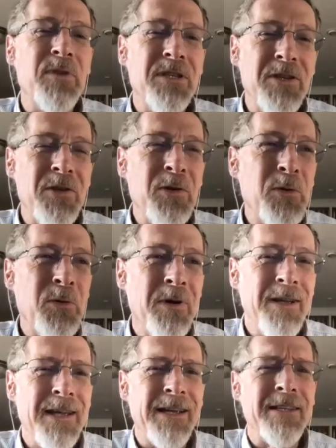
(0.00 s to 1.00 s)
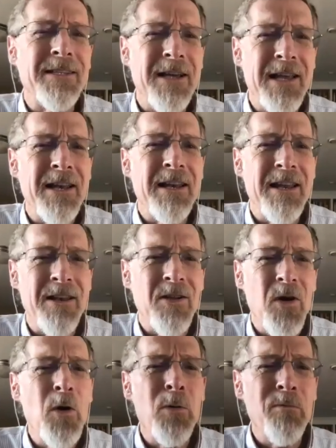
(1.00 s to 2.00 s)
you excited and
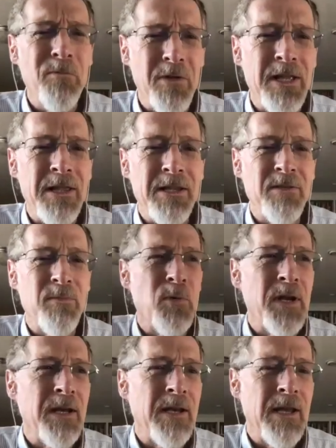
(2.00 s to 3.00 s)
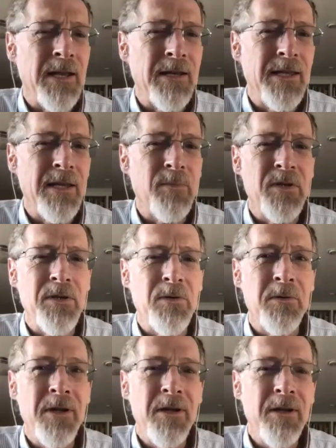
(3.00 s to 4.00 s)
hopeful in this moment and keeps you
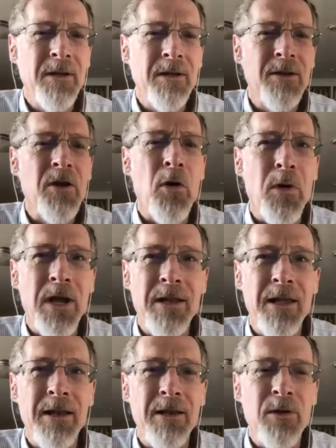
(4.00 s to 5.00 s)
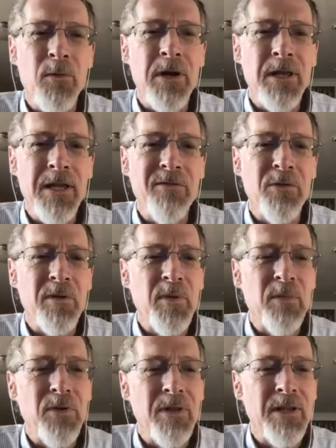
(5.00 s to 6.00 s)
going that you want to leave with
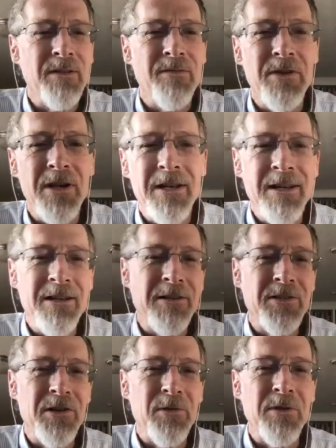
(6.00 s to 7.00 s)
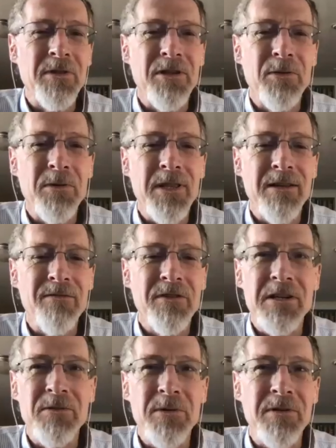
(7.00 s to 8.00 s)
people? And Vandana, I'll start with you and then
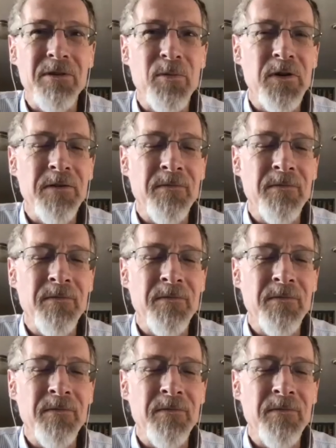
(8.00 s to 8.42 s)
finish with you, Bill.